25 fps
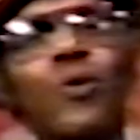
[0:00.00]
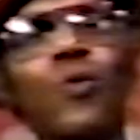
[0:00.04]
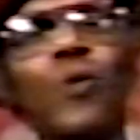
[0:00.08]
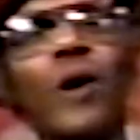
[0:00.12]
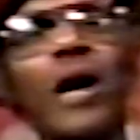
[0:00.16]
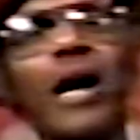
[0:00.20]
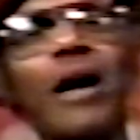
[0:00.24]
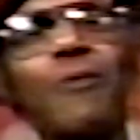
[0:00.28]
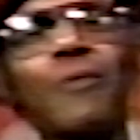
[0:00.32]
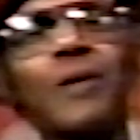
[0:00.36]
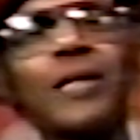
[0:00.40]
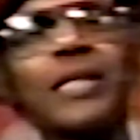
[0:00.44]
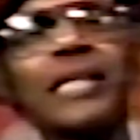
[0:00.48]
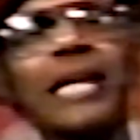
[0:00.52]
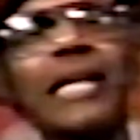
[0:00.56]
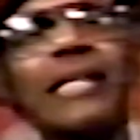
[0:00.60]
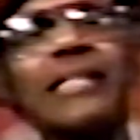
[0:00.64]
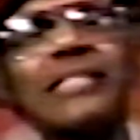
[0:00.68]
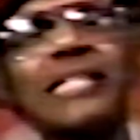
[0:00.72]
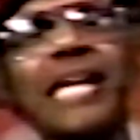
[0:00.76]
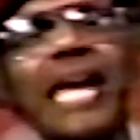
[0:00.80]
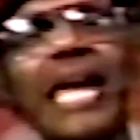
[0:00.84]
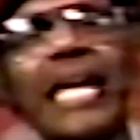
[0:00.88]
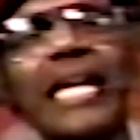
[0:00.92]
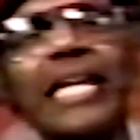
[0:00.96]
where would they
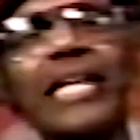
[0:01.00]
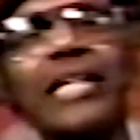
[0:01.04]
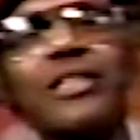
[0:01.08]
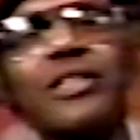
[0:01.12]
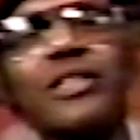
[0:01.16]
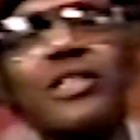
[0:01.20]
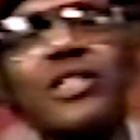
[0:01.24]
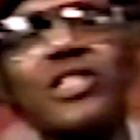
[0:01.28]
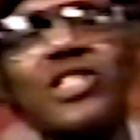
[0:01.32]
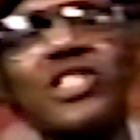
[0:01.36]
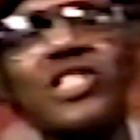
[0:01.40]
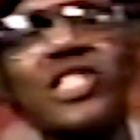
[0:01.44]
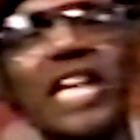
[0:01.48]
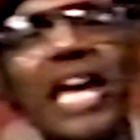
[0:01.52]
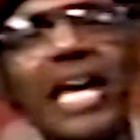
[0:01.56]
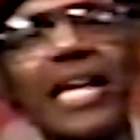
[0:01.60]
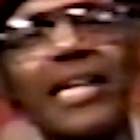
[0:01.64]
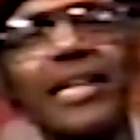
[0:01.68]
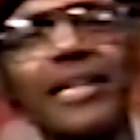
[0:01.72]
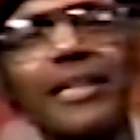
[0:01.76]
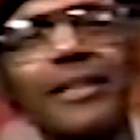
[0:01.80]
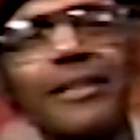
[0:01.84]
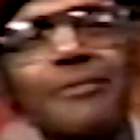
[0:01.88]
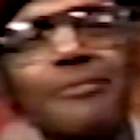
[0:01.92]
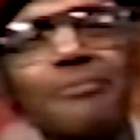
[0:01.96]
take it to sell
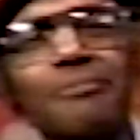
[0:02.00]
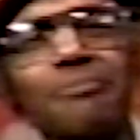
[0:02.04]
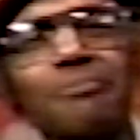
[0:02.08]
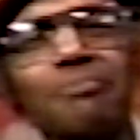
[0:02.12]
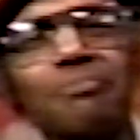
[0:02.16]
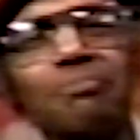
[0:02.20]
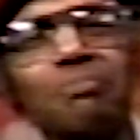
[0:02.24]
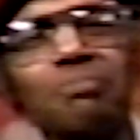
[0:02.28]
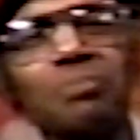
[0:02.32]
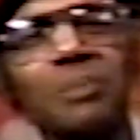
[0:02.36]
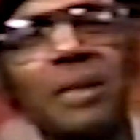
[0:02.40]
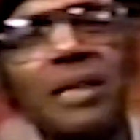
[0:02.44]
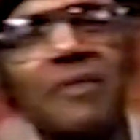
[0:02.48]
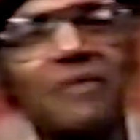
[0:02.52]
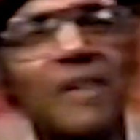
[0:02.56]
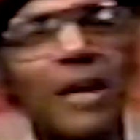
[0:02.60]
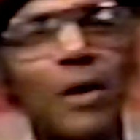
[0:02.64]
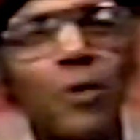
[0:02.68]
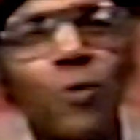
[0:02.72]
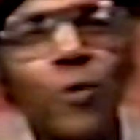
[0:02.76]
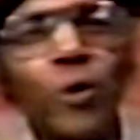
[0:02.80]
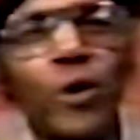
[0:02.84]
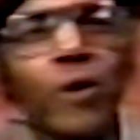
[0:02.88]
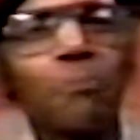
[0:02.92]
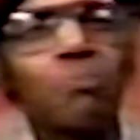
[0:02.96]
it if they
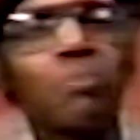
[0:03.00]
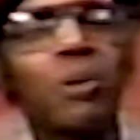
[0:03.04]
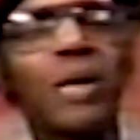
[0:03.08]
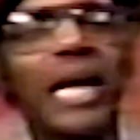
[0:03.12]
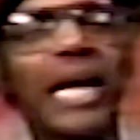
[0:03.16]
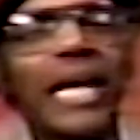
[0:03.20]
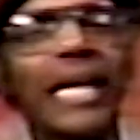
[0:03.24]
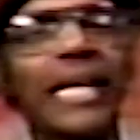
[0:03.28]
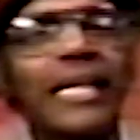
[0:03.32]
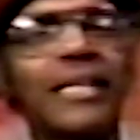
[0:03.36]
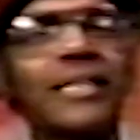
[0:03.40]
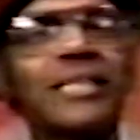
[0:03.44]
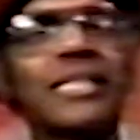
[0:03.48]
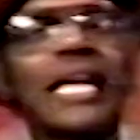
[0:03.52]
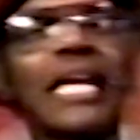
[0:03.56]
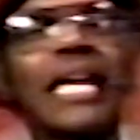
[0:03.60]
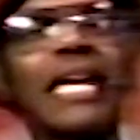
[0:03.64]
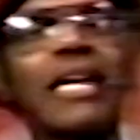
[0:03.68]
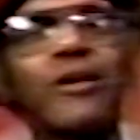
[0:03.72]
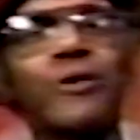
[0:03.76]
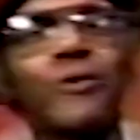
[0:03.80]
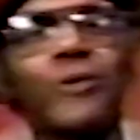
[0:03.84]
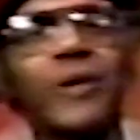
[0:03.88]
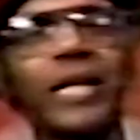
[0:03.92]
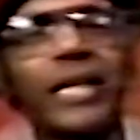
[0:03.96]
weren't planning to
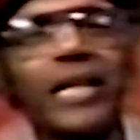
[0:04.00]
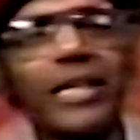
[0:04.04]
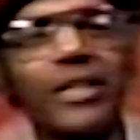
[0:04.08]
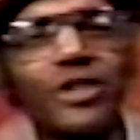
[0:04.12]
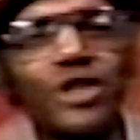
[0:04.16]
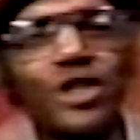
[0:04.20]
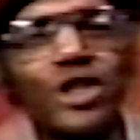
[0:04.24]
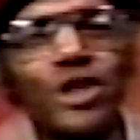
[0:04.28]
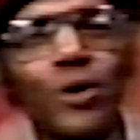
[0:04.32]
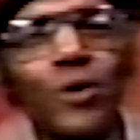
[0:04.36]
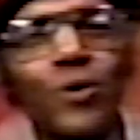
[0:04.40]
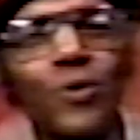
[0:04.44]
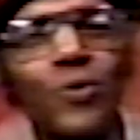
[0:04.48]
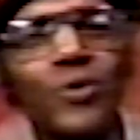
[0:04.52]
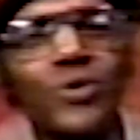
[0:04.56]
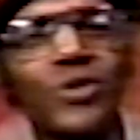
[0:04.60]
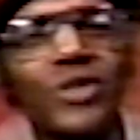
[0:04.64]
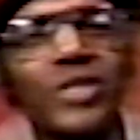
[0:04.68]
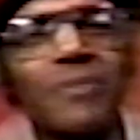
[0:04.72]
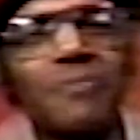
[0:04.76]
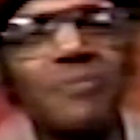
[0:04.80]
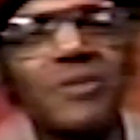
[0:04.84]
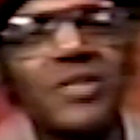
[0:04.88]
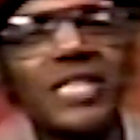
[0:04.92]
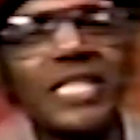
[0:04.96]
enter it in shows
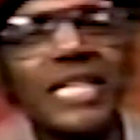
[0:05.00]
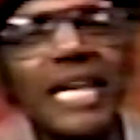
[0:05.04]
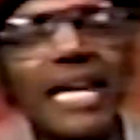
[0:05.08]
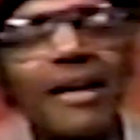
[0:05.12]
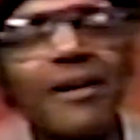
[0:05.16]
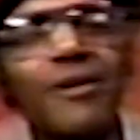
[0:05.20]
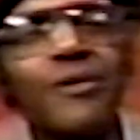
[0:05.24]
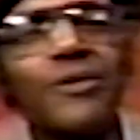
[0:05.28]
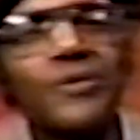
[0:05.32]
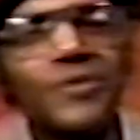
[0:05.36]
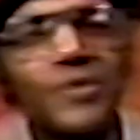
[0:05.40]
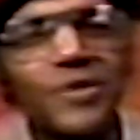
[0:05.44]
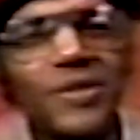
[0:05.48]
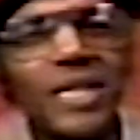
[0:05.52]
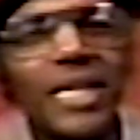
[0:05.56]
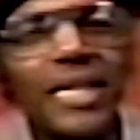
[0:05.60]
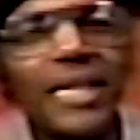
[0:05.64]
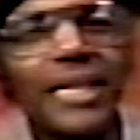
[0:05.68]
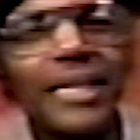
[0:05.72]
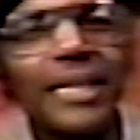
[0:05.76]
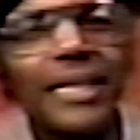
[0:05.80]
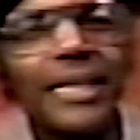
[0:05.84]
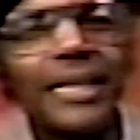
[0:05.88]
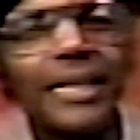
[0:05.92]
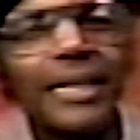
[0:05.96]
themselves?
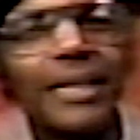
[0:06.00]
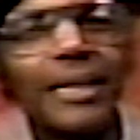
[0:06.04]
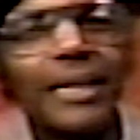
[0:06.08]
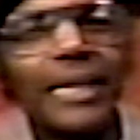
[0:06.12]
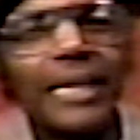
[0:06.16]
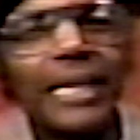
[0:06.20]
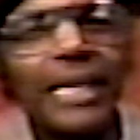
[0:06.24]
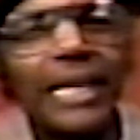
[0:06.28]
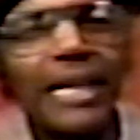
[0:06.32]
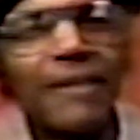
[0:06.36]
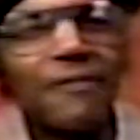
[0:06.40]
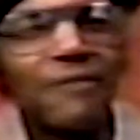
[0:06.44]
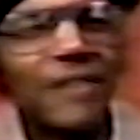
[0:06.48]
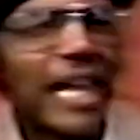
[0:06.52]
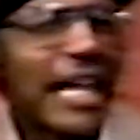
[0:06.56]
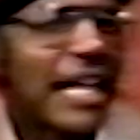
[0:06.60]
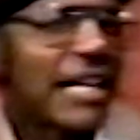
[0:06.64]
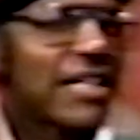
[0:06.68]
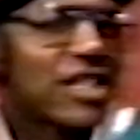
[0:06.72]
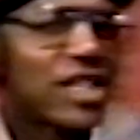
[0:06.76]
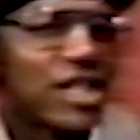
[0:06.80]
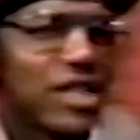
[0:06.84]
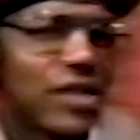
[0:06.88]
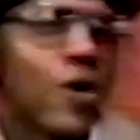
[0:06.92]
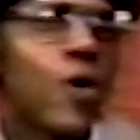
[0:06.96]
If they
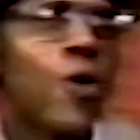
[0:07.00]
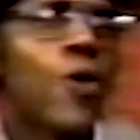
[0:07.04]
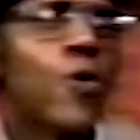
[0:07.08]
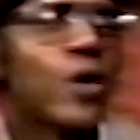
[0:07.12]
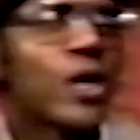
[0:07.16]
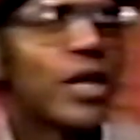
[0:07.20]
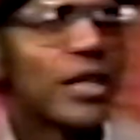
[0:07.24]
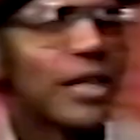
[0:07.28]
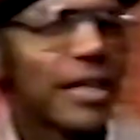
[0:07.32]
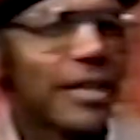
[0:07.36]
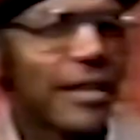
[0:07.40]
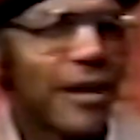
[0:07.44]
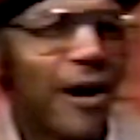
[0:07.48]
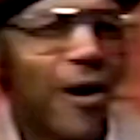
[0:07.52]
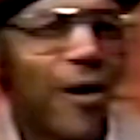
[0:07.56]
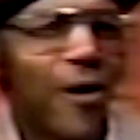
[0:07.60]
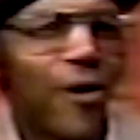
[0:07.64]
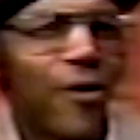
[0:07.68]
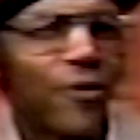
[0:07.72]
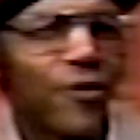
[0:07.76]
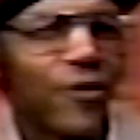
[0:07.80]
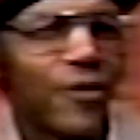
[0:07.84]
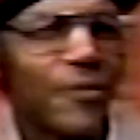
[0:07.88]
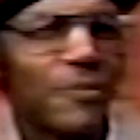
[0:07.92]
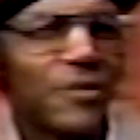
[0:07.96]
had stolen the
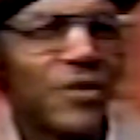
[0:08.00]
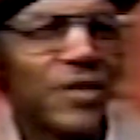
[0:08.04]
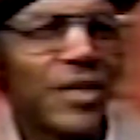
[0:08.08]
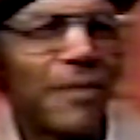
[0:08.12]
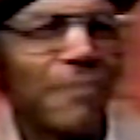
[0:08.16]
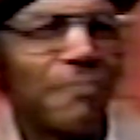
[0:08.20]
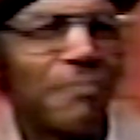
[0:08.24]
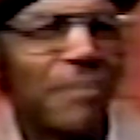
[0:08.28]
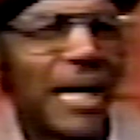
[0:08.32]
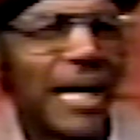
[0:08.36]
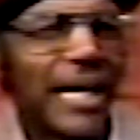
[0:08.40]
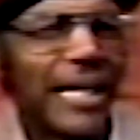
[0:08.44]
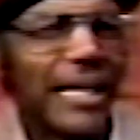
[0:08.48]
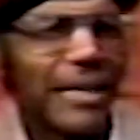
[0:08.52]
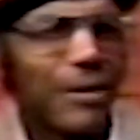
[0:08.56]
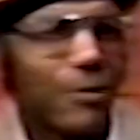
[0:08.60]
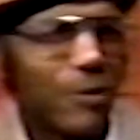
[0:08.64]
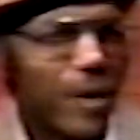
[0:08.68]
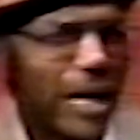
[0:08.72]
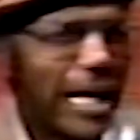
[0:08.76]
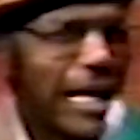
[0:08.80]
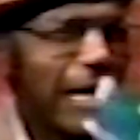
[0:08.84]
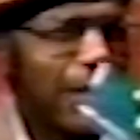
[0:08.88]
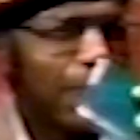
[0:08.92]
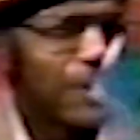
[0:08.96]
dog from somebody,
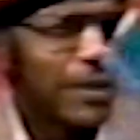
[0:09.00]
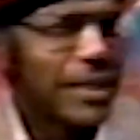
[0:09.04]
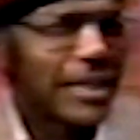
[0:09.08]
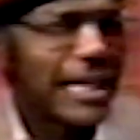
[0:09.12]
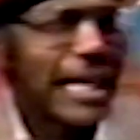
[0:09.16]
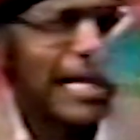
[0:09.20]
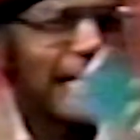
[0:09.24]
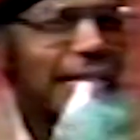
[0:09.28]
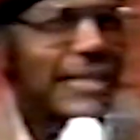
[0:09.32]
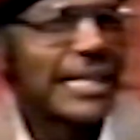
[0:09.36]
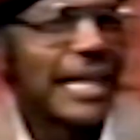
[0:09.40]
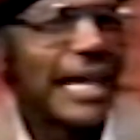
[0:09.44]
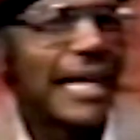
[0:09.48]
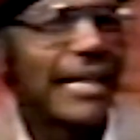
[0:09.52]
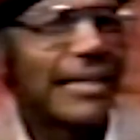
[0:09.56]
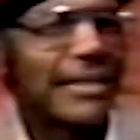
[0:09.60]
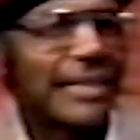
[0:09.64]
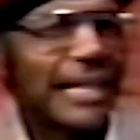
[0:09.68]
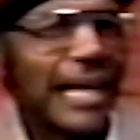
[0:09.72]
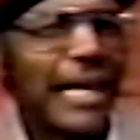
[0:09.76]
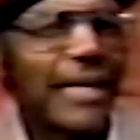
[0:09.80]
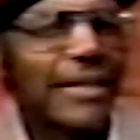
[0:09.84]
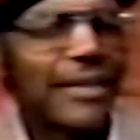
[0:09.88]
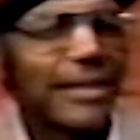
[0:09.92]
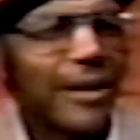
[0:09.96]
where would they take
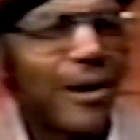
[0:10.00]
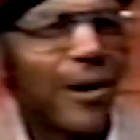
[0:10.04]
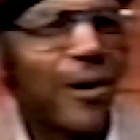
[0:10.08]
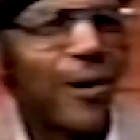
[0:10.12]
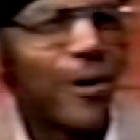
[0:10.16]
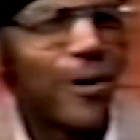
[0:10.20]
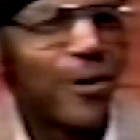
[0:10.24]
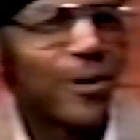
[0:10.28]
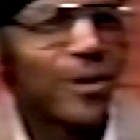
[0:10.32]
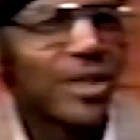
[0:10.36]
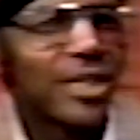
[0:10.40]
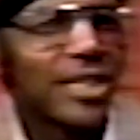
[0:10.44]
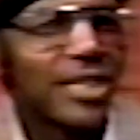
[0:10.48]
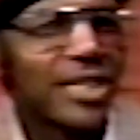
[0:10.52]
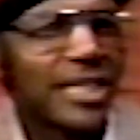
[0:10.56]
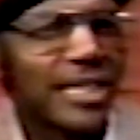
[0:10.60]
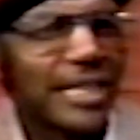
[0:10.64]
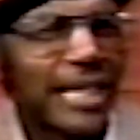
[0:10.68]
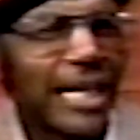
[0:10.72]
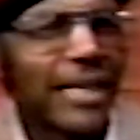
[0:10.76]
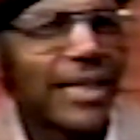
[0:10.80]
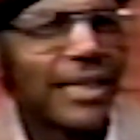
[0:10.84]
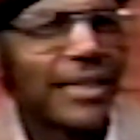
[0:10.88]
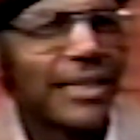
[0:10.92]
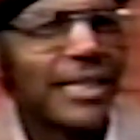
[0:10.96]
that dog to
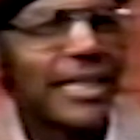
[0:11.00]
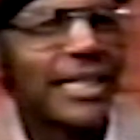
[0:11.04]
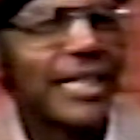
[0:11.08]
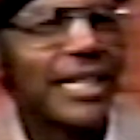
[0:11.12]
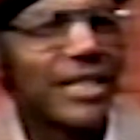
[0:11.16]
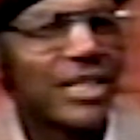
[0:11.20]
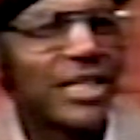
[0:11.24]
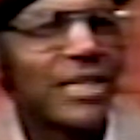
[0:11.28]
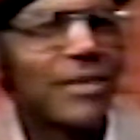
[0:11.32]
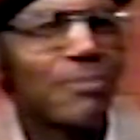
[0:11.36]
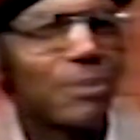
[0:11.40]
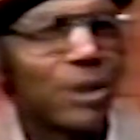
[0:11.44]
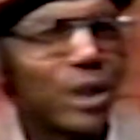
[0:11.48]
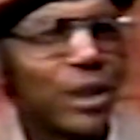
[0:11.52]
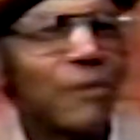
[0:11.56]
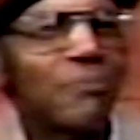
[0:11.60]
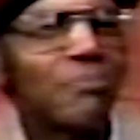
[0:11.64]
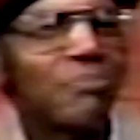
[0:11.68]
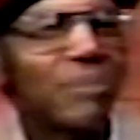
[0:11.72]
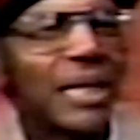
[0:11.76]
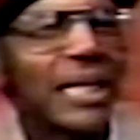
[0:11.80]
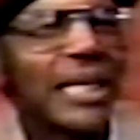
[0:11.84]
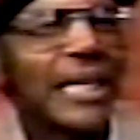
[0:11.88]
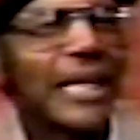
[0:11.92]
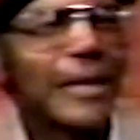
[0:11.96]
sell it to get some good
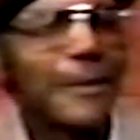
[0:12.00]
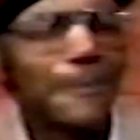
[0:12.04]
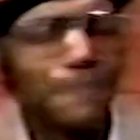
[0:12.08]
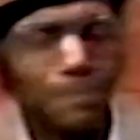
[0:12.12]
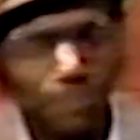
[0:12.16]
money?